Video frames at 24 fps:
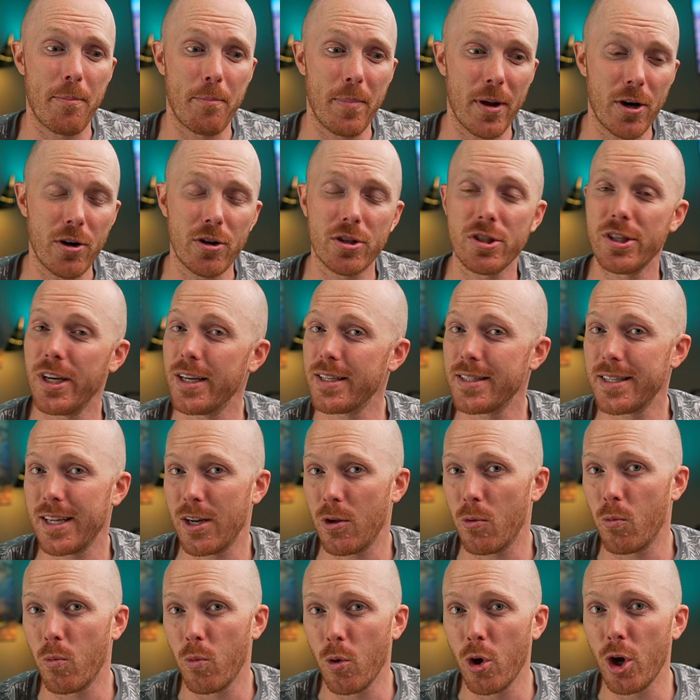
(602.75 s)
better chance that it
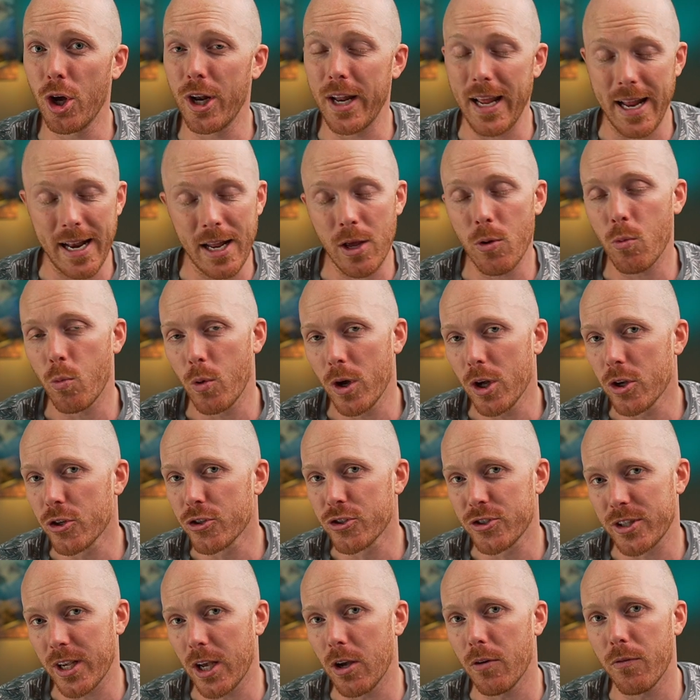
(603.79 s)
would, and it will
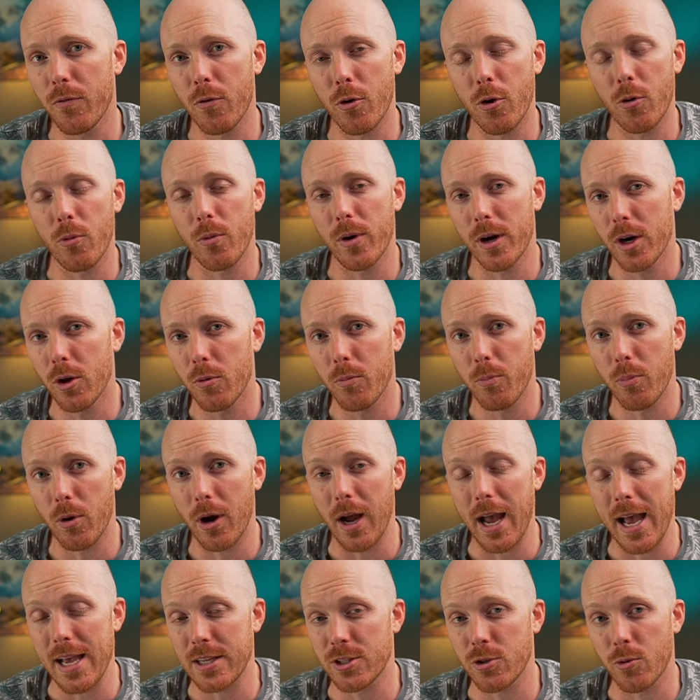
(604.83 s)
sell for a rental
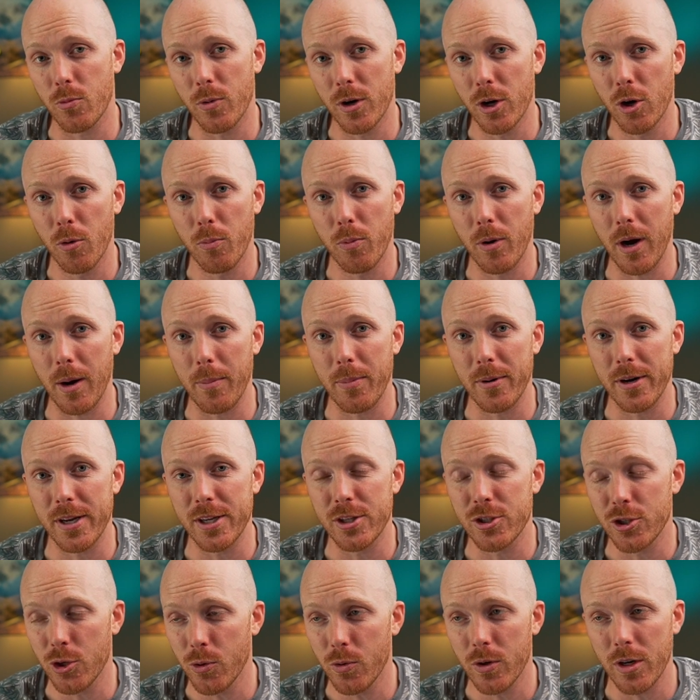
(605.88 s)
as a rental property
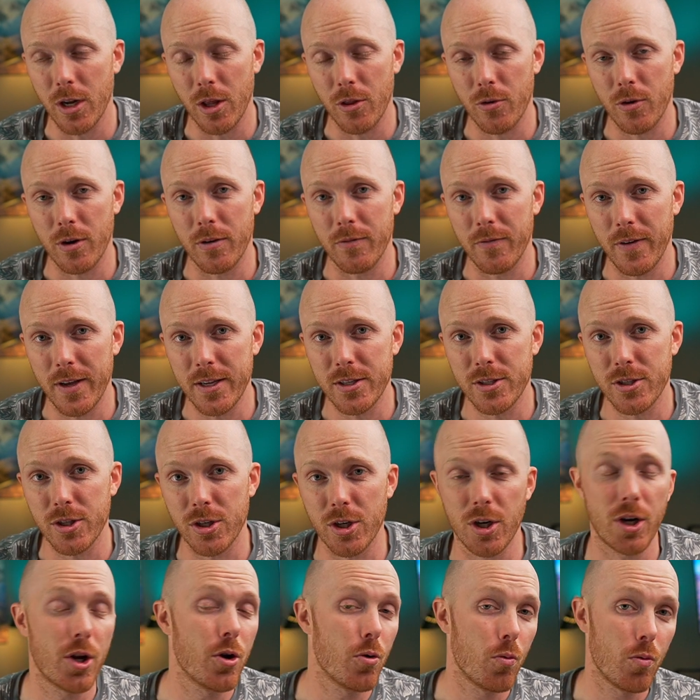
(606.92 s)
to another
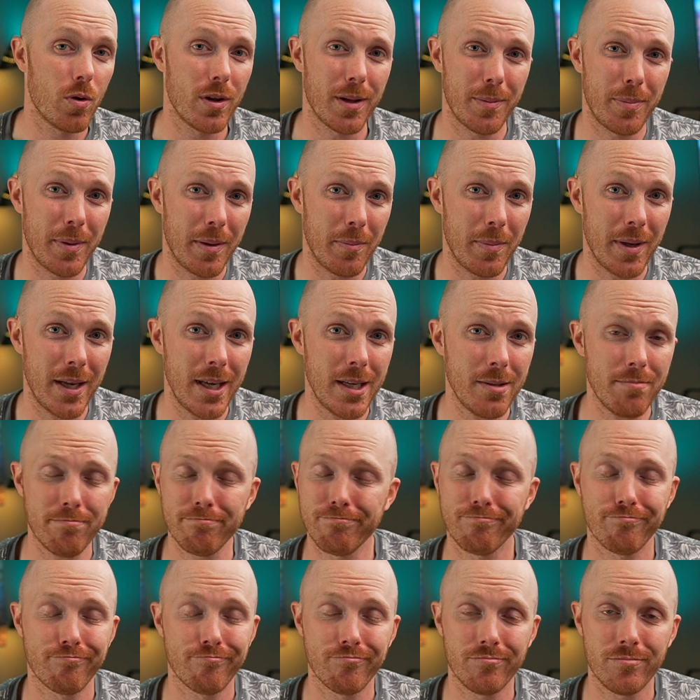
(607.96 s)
investor. Will it be me?
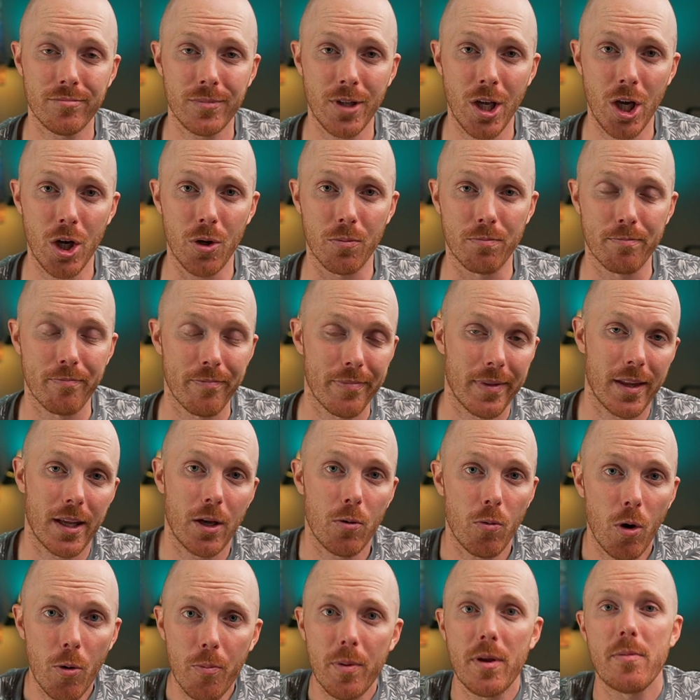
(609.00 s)
No, it
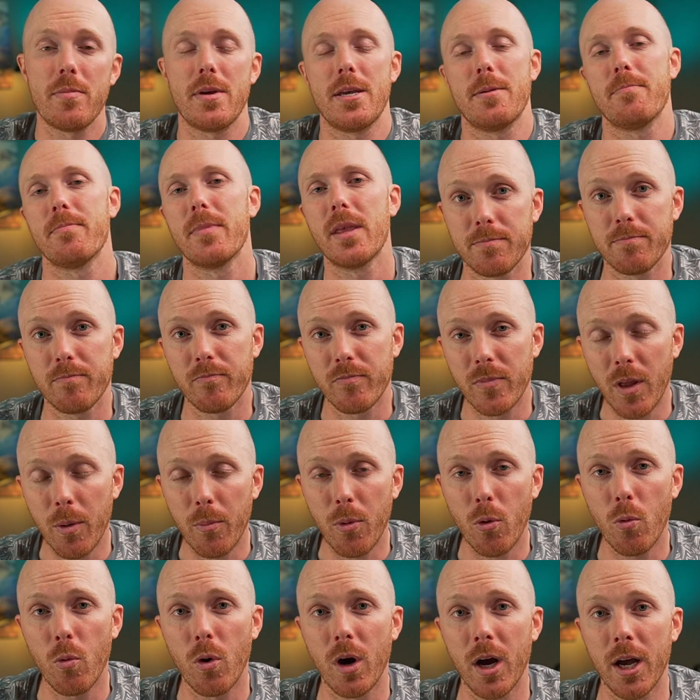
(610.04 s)
won't be me.
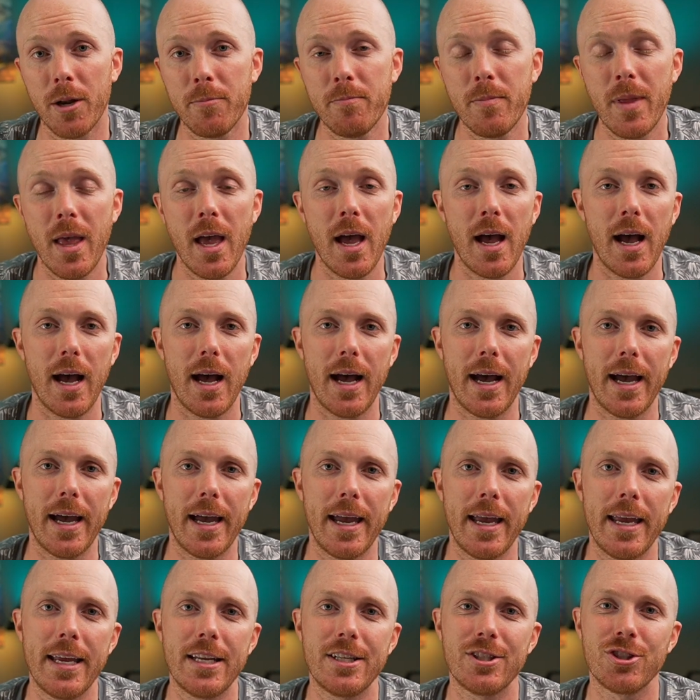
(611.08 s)
Number one,
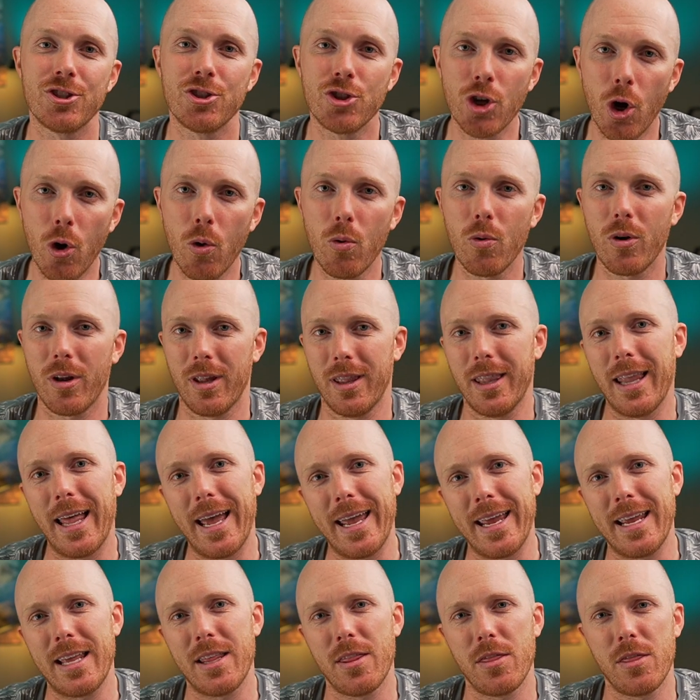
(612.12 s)
I don't
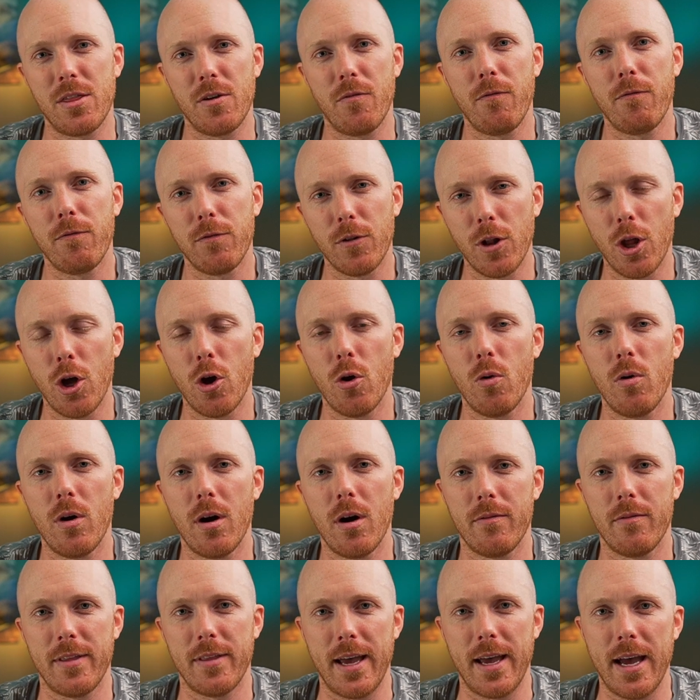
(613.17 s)
like the flow
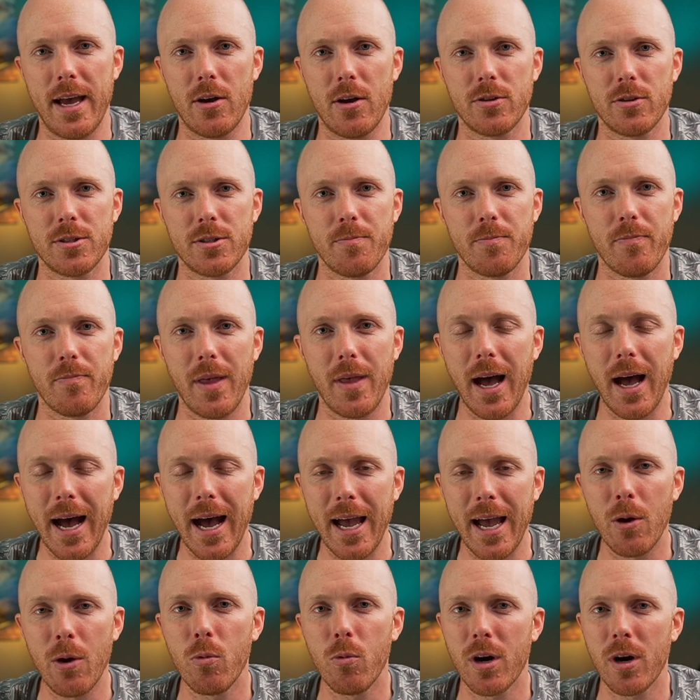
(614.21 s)
of the house.
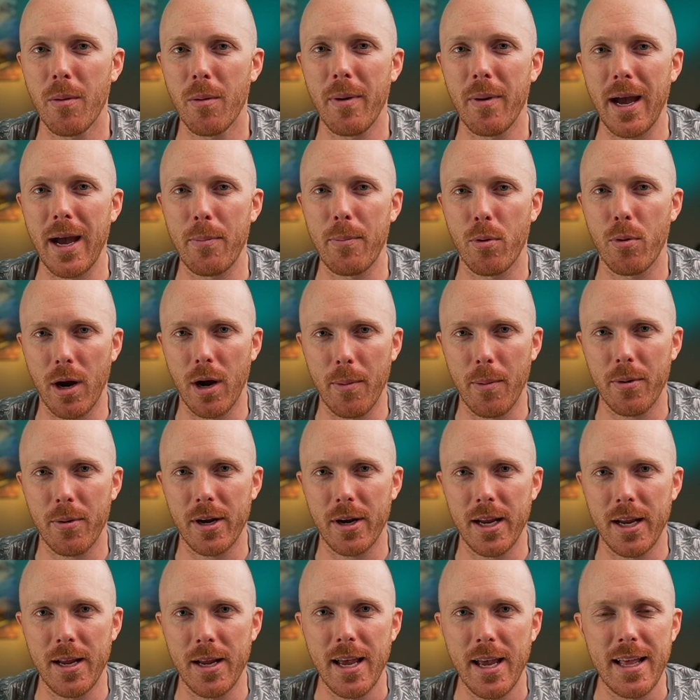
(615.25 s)
I want to buy
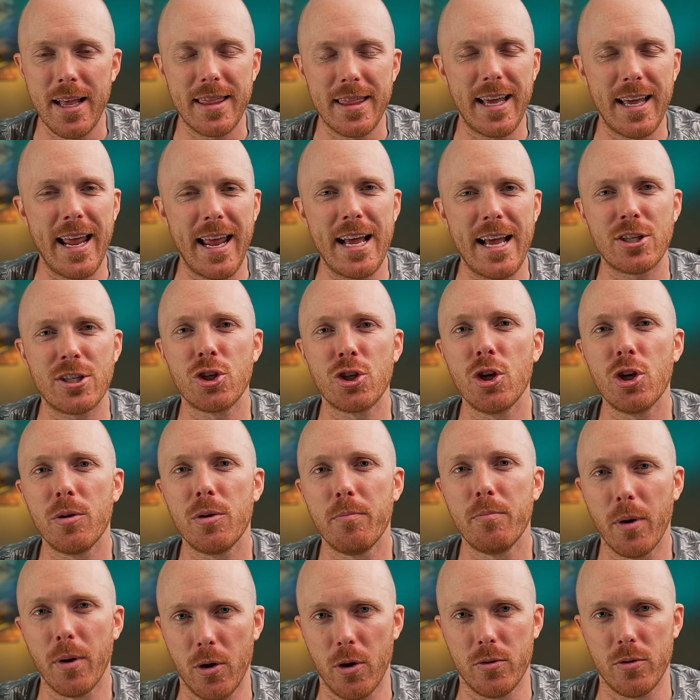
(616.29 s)
property that has good
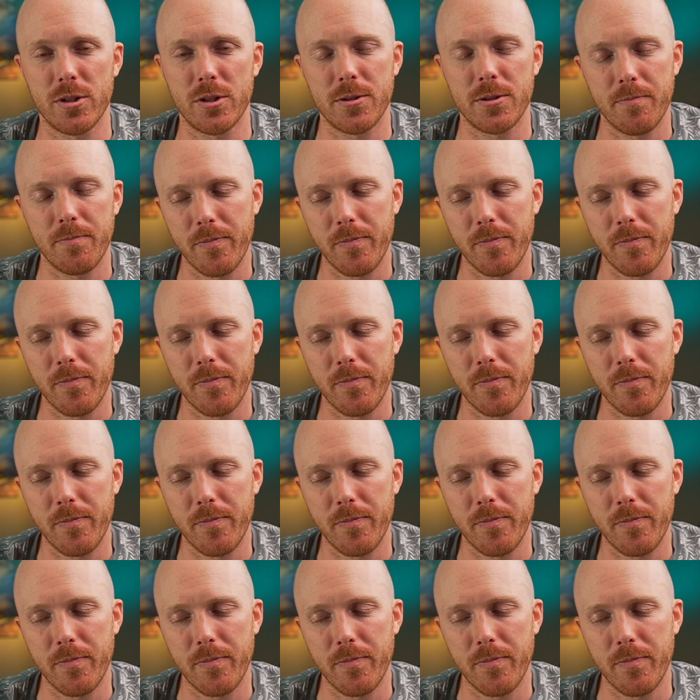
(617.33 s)
bones.